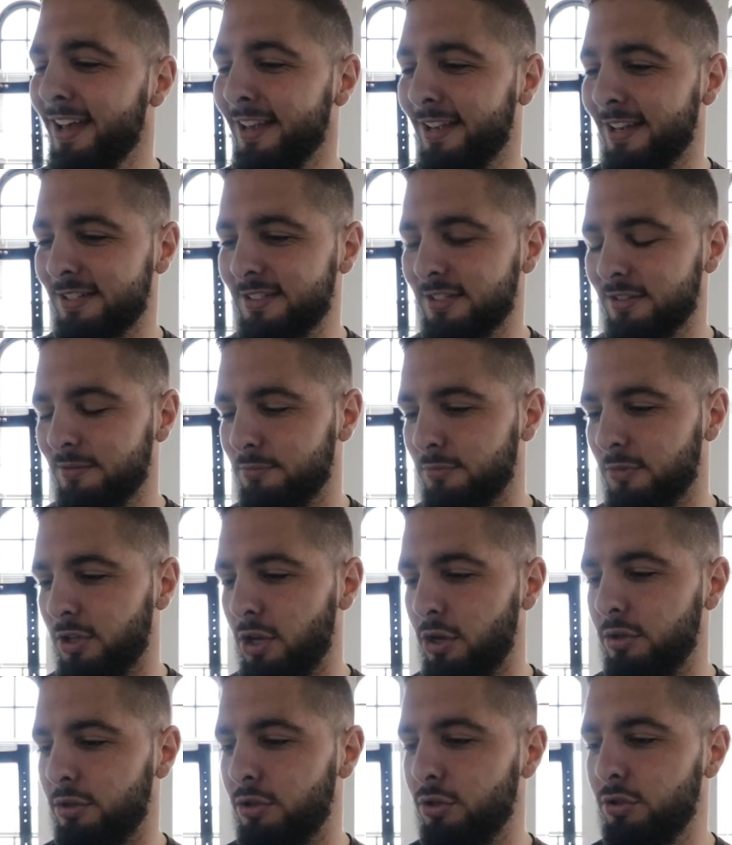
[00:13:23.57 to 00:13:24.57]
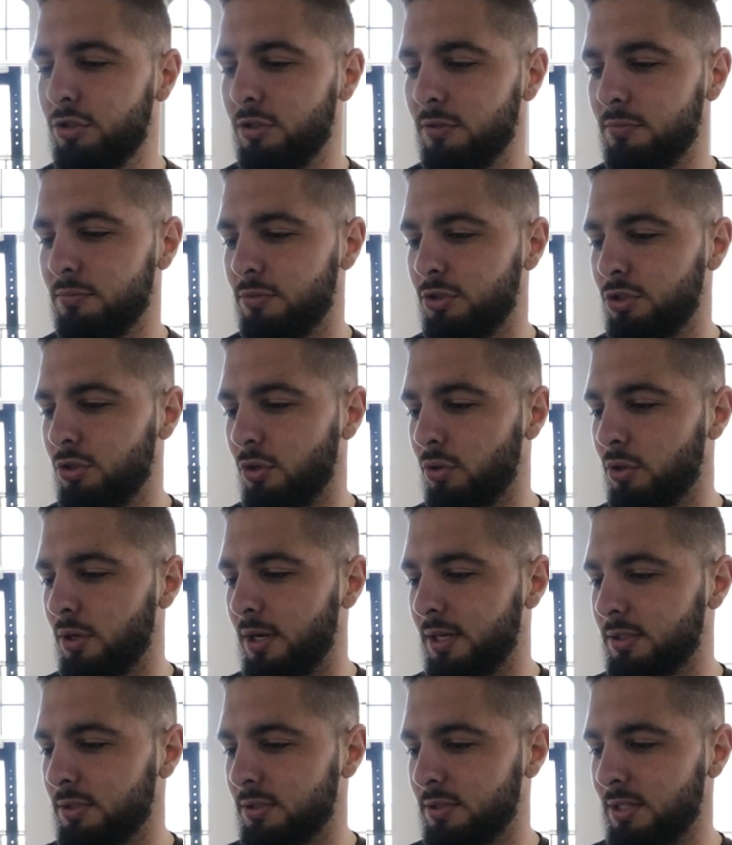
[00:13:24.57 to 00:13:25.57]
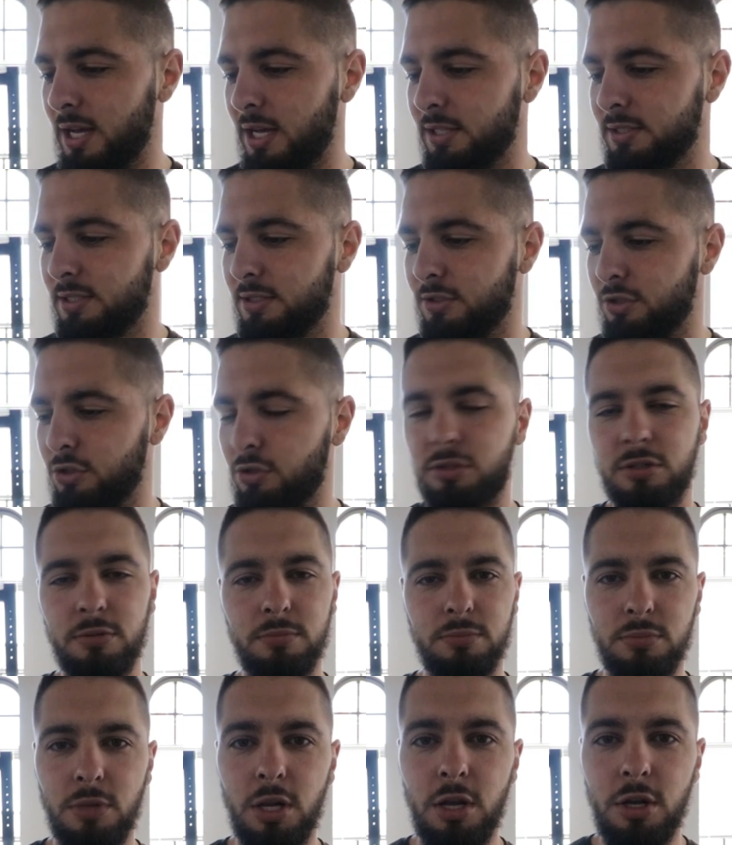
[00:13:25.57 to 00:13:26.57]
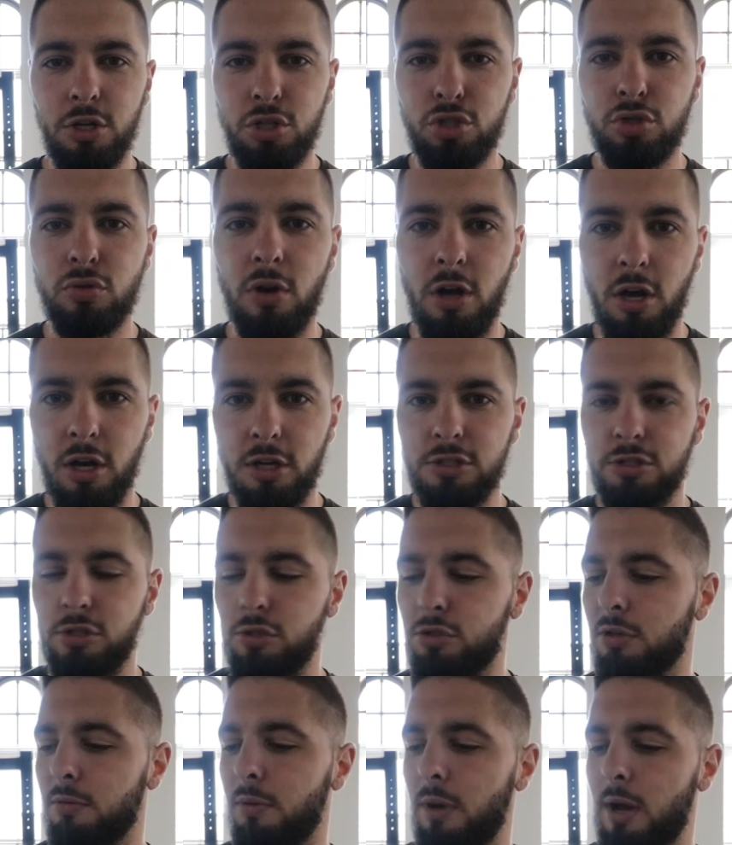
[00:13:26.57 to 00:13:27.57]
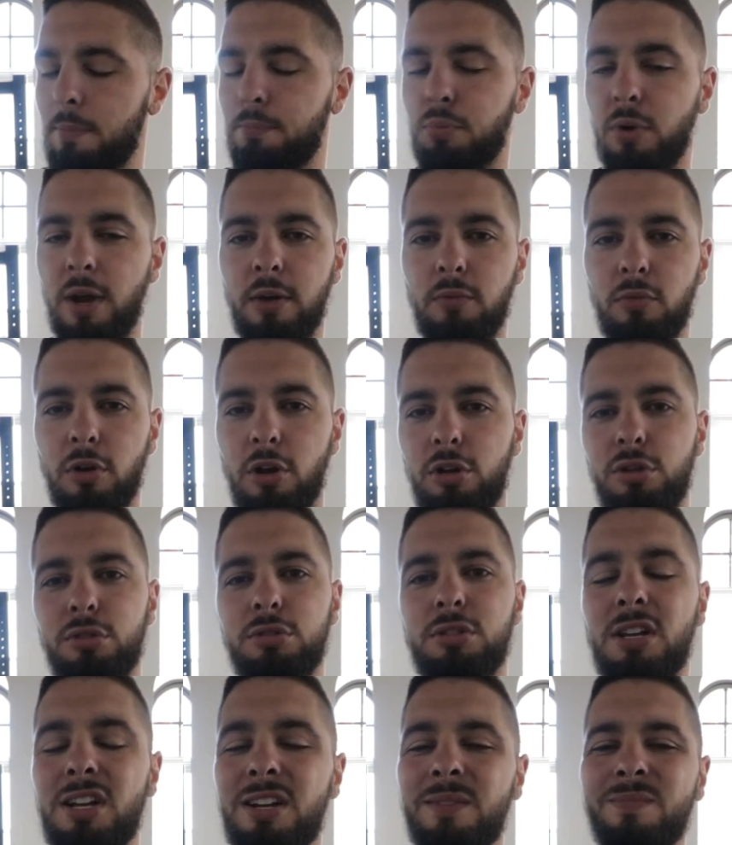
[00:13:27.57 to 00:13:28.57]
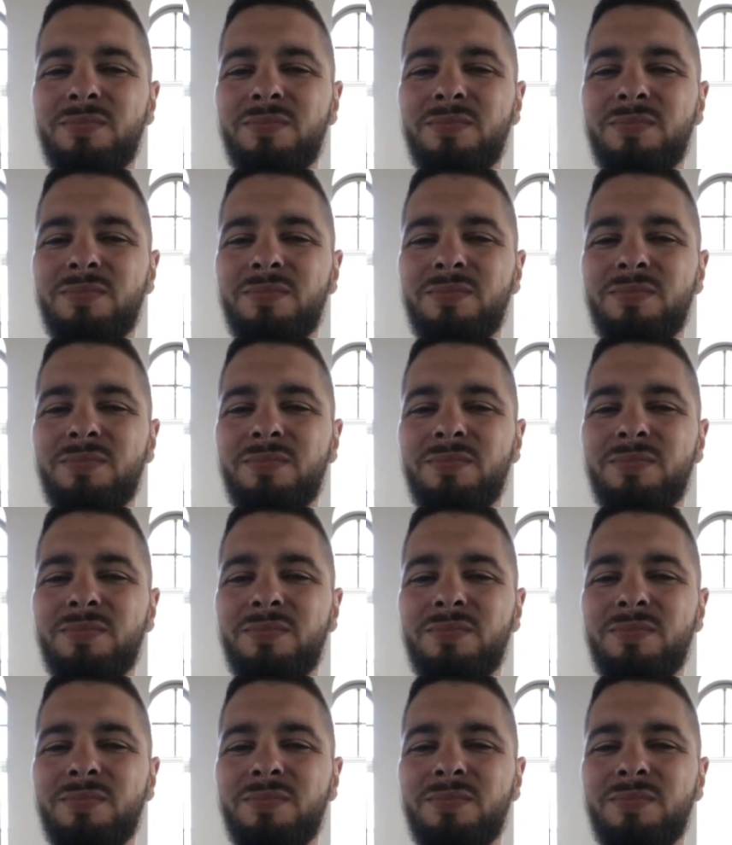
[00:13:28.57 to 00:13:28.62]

Do some shoulder exercises, do some shrugs, do some upright rows,